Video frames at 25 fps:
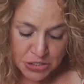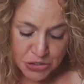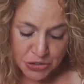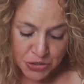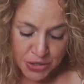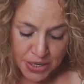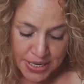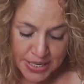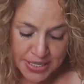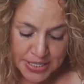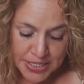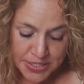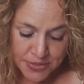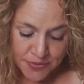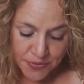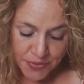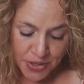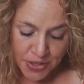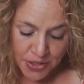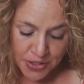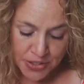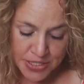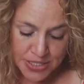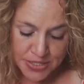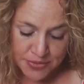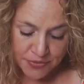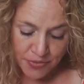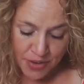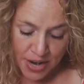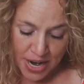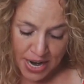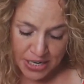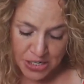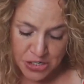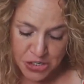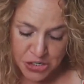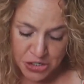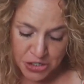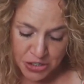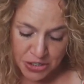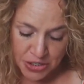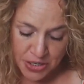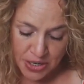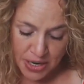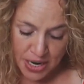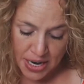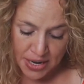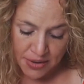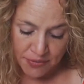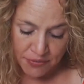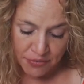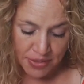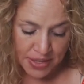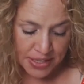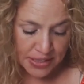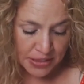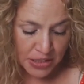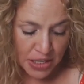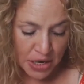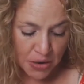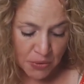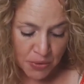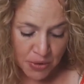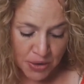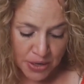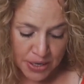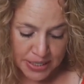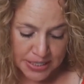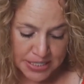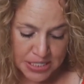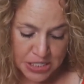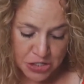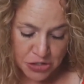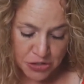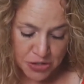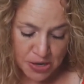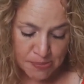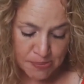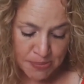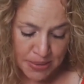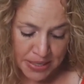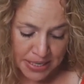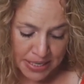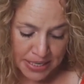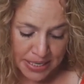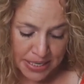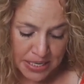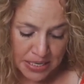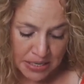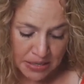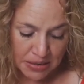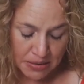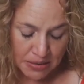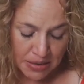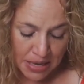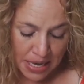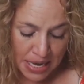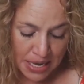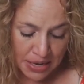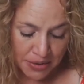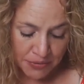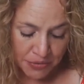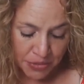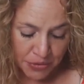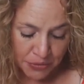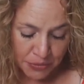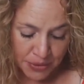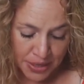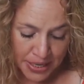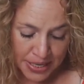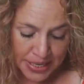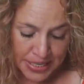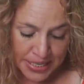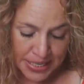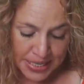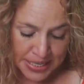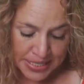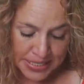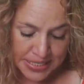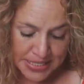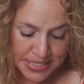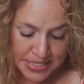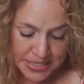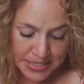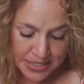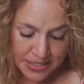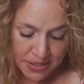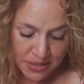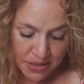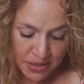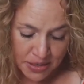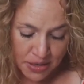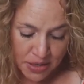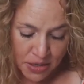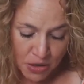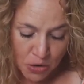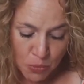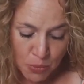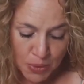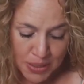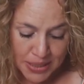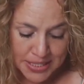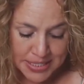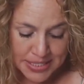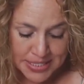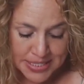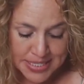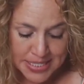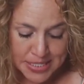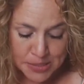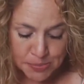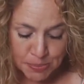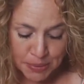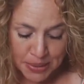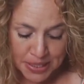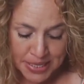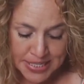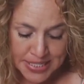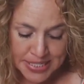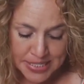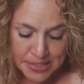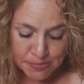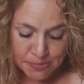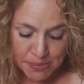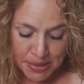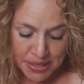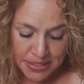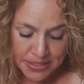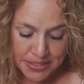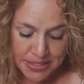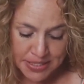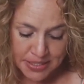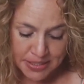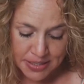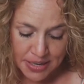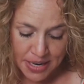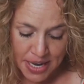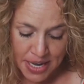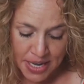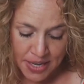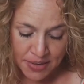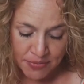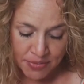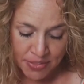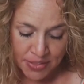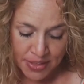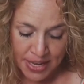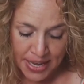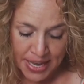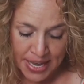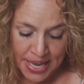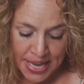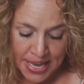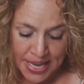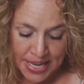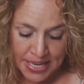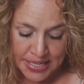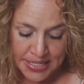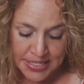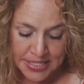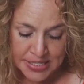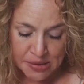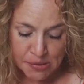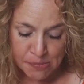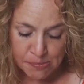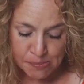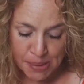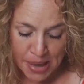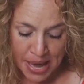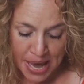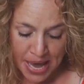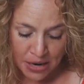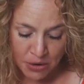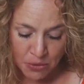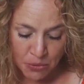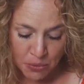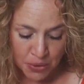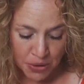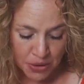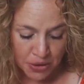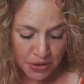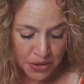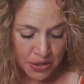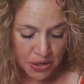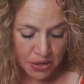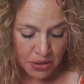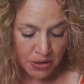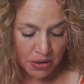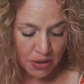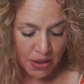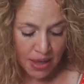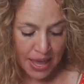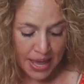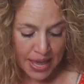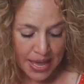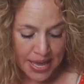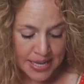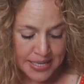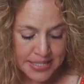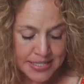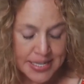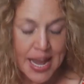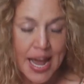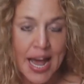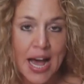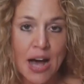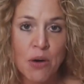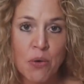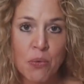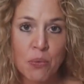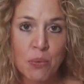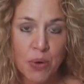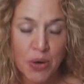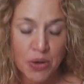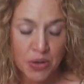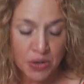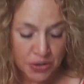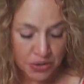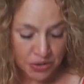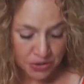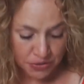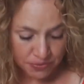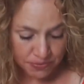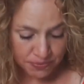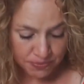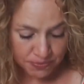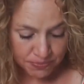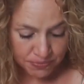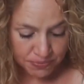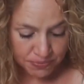Transverse fracture of the lower extremity of the radius with displacement of the hand backward and outward.